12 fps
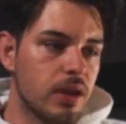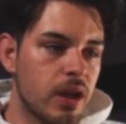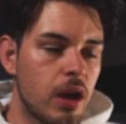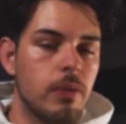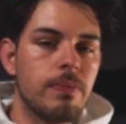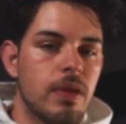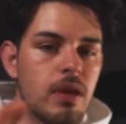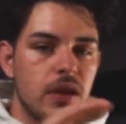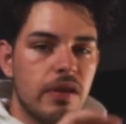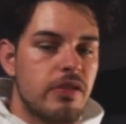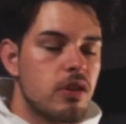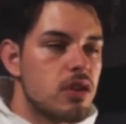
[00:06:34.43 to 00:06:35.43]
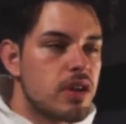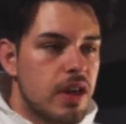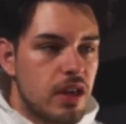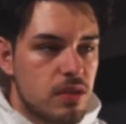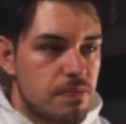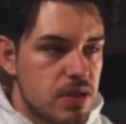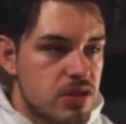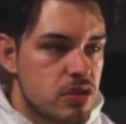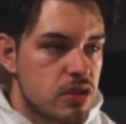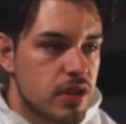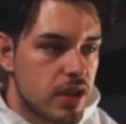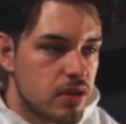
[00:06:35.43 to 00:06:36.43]
Now, if you're looking at the
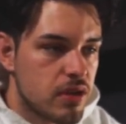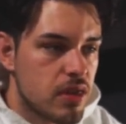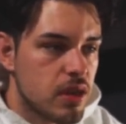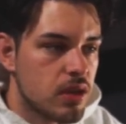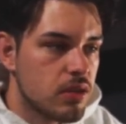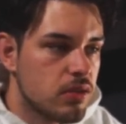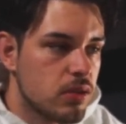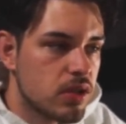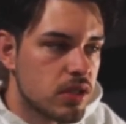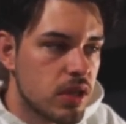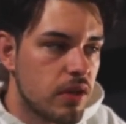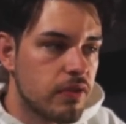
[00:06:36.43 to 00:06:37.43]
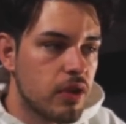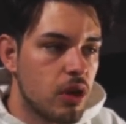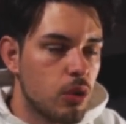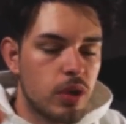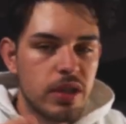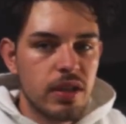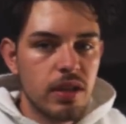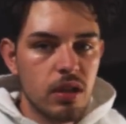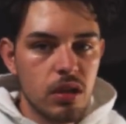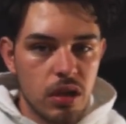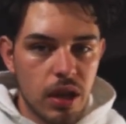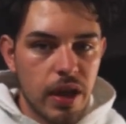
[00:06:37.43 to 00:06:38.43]
picture and you're thinking to yourself, what did it
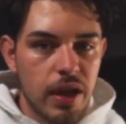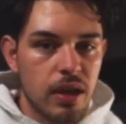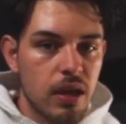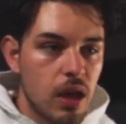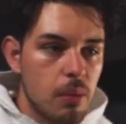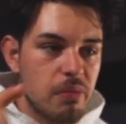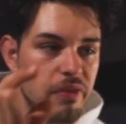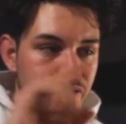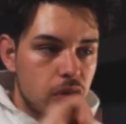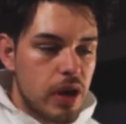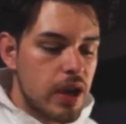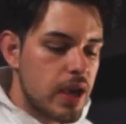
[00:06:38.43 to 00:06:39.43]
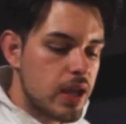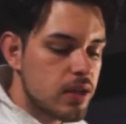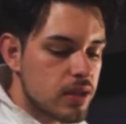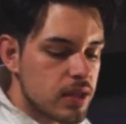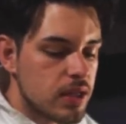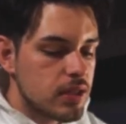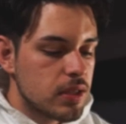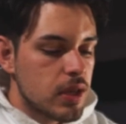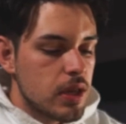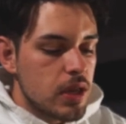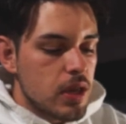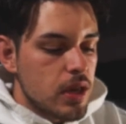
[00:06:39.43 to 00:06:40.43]
look like before I edited it?
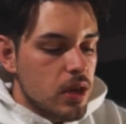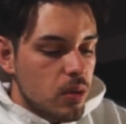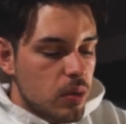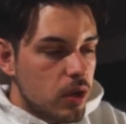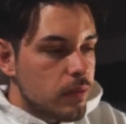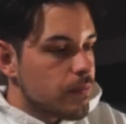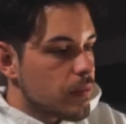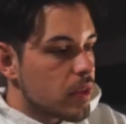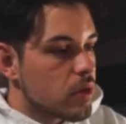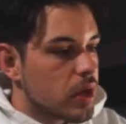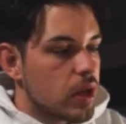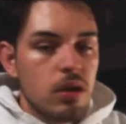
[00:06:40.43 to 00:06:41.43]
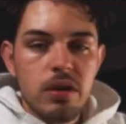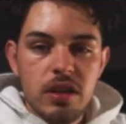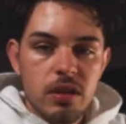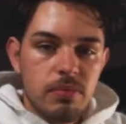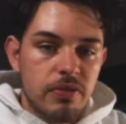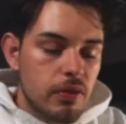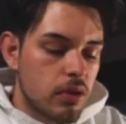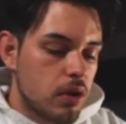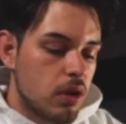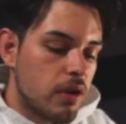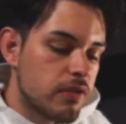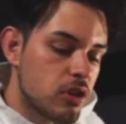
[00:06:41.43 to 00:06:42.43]
Well, you can look at the before
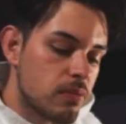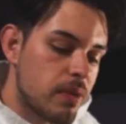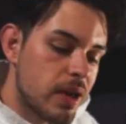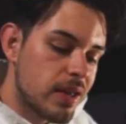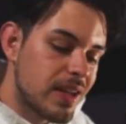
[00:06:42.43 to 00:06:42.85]
and after by